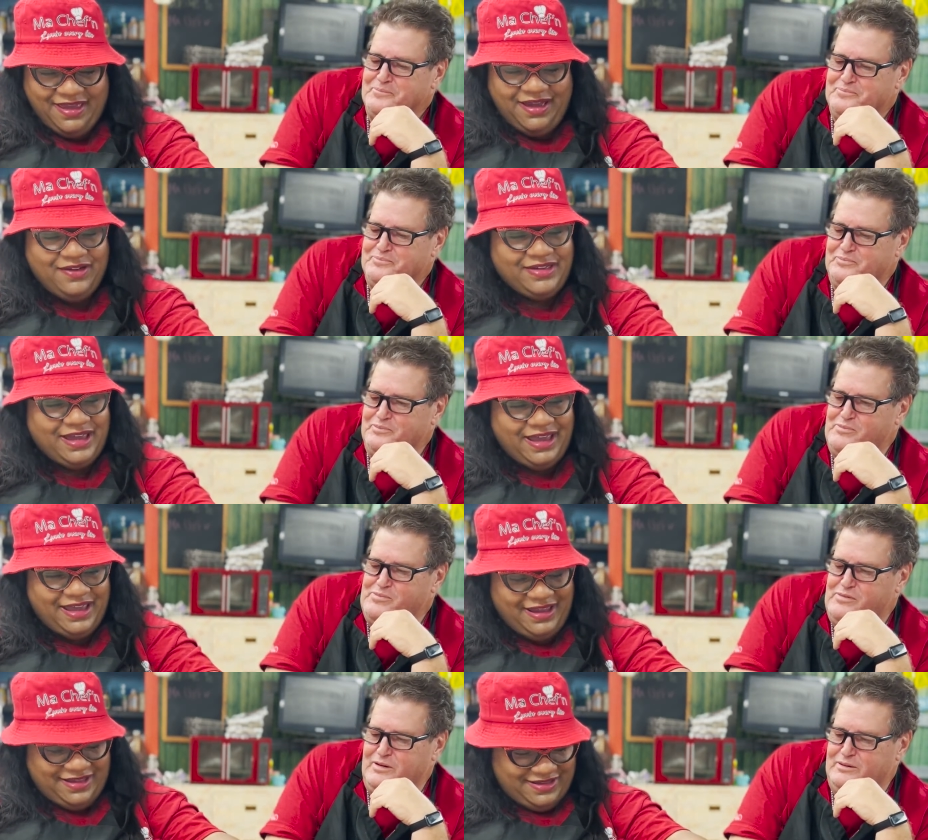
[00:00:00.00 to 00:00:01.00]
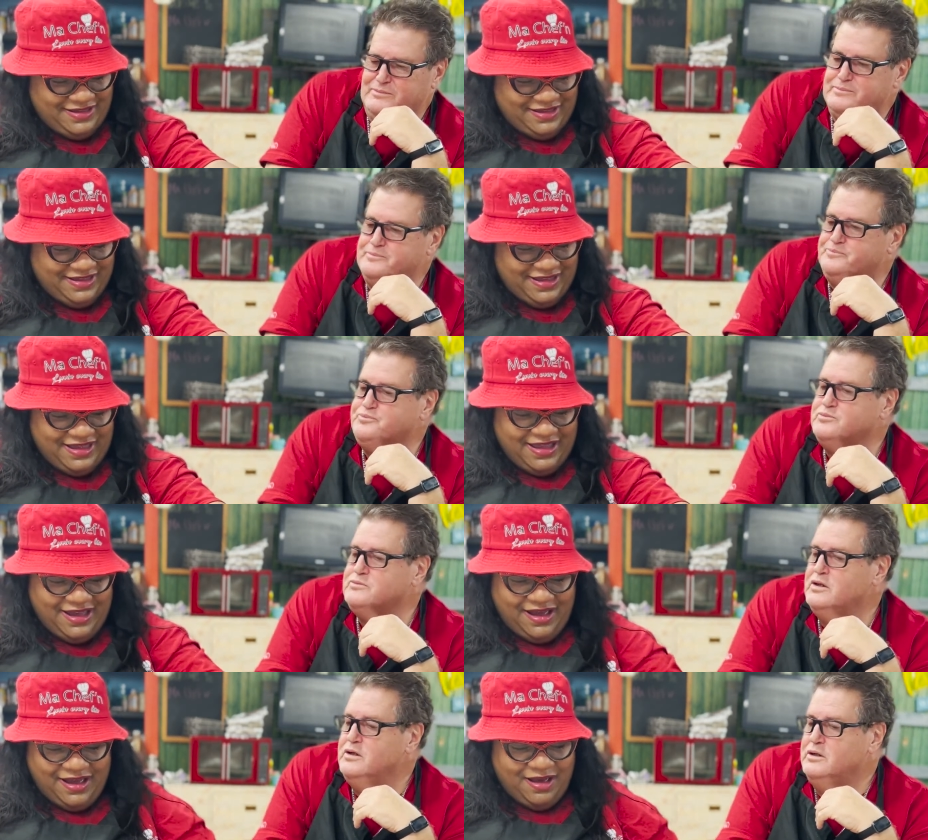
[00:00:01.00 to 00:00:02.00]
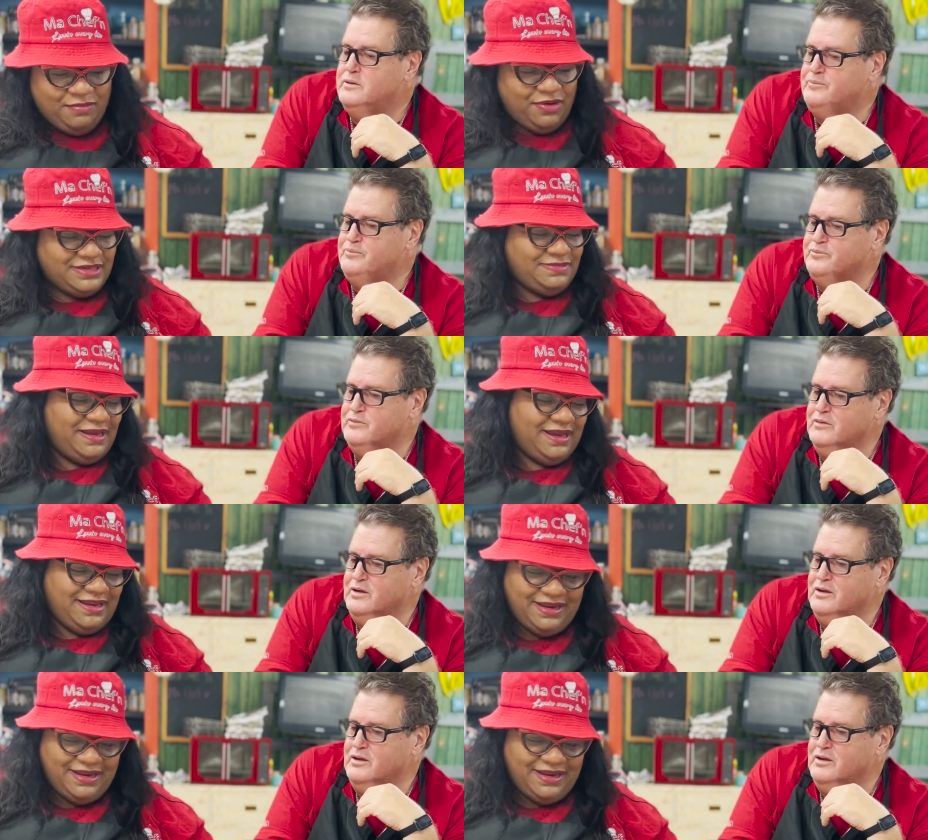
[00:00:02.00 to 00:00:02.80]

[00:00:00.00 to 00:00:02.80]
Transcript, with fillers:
Speaker 1: Okay. Uh huh, boss man. Uh,